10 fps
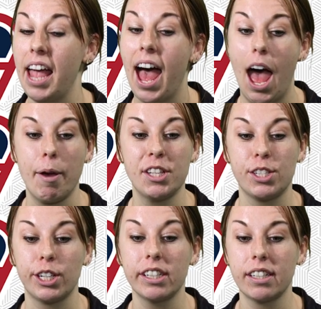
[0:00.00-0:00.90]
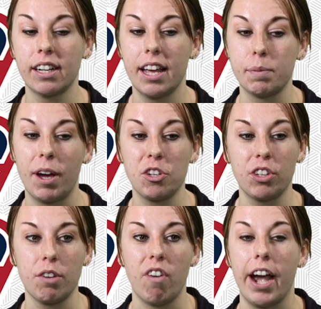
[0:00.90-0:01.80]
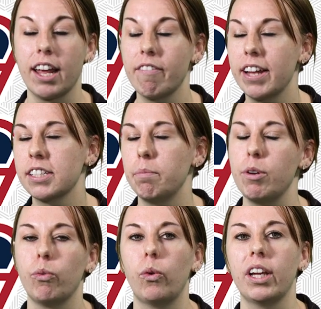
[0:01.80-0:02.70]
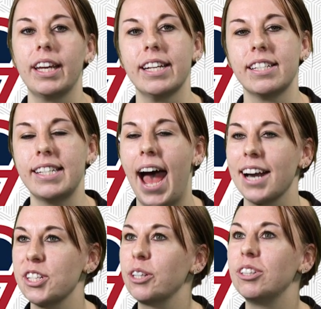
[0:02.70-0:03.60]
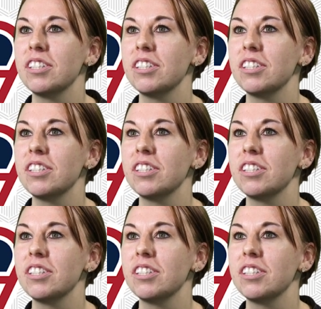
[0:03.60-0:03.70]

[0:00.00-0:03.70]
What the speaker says: Yeah, I mean, certain, especially running events, can be really tactical.